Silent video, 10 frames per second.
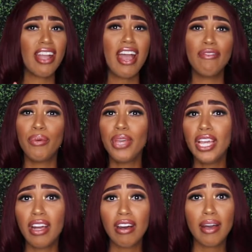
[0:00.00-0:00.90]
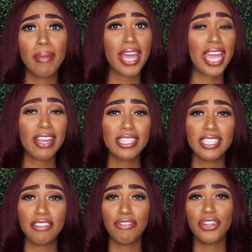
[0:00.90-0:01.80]
I have a wig on, my hair is
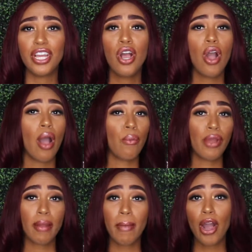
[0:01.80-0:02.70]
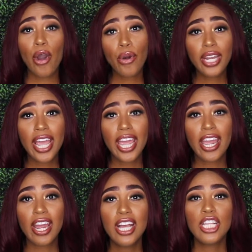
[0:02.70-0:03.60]
different, I'm wearing my own
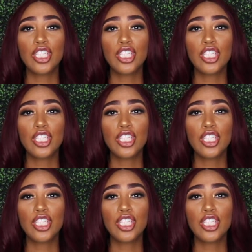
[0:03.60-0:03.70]
hair.